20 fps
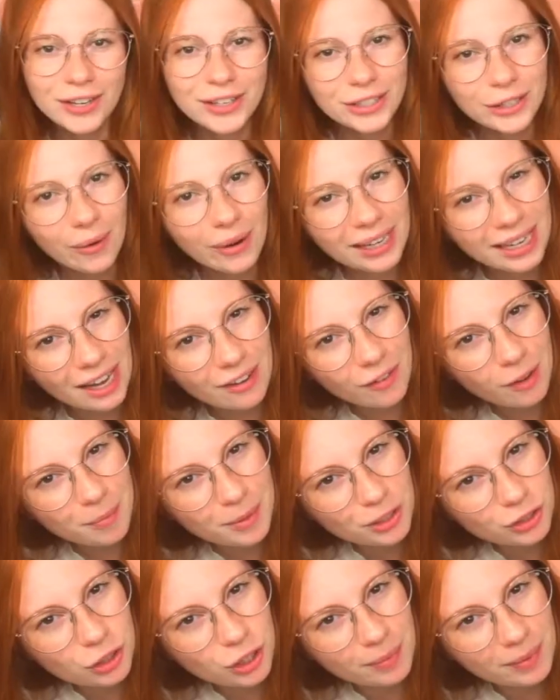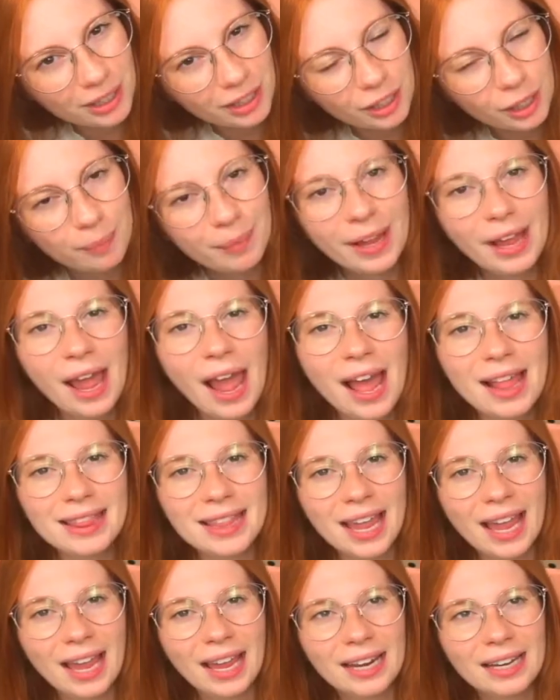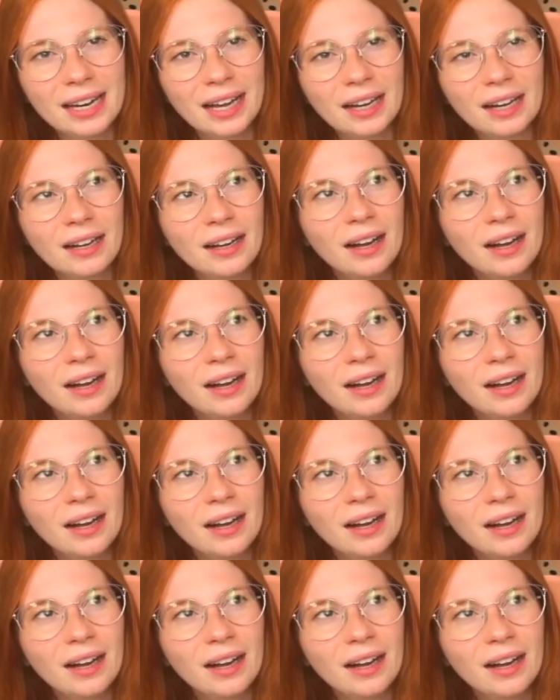So I gave up on streaming a little bit, and then